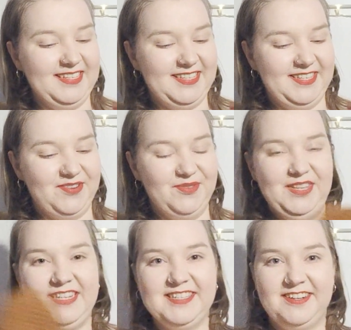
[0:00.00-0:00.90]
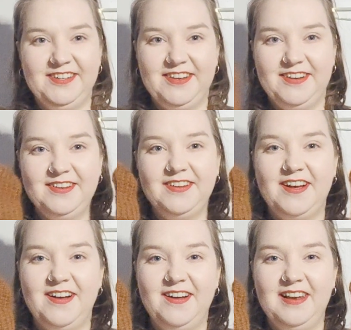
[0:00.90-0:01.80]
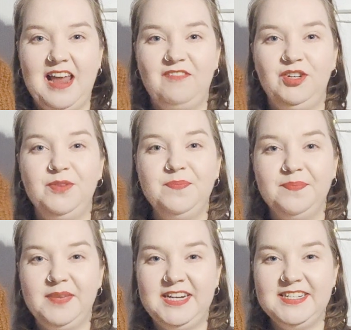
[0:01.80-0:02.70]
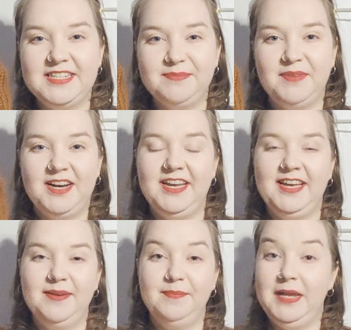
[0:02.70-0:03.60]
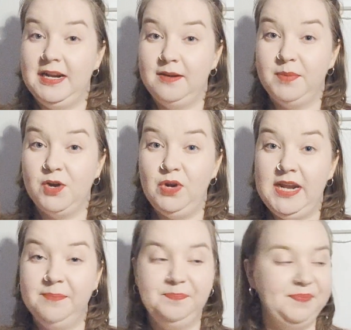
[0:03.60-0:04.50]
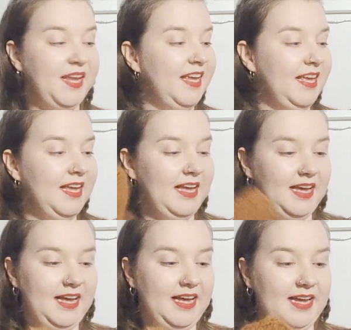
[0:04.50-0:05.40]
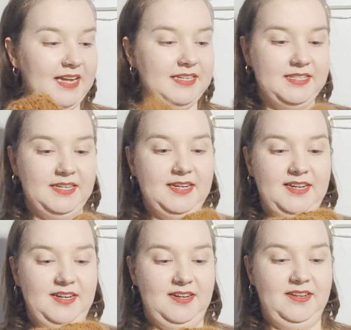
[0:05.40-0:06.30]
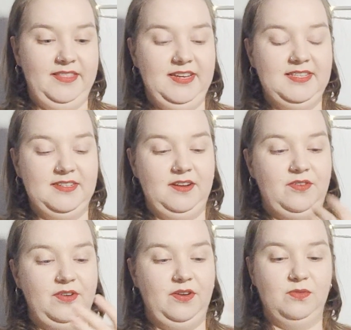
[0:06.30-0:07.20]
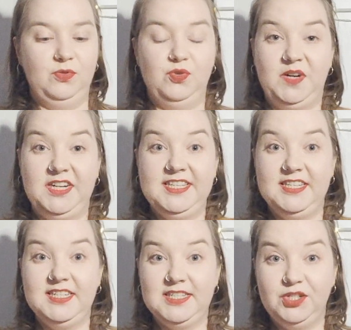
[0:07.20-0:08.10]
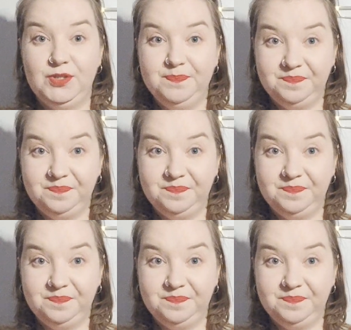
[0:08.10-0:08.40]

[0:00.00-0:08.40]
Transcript: So these are the Lover mittens by Milena Pauliina, and these are gonna go to my sister.